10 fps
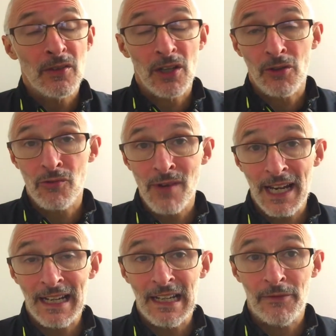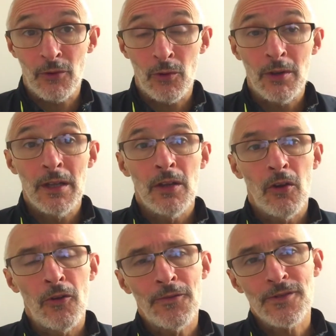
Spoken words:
the correct level of